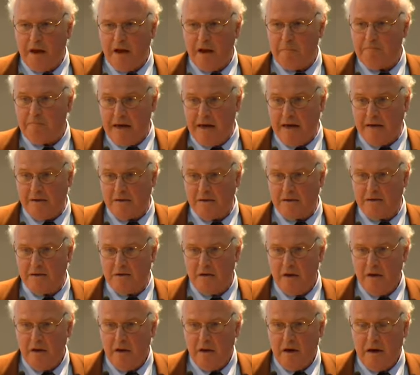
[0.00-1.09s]
uh,
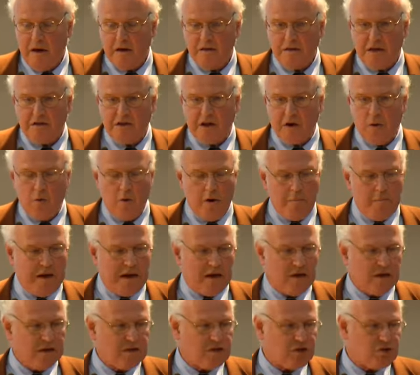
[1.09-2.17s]
peace is that there would
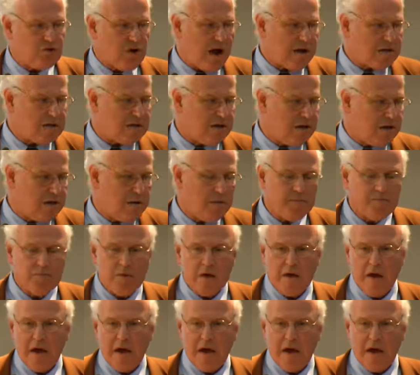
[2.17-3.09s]
be constructed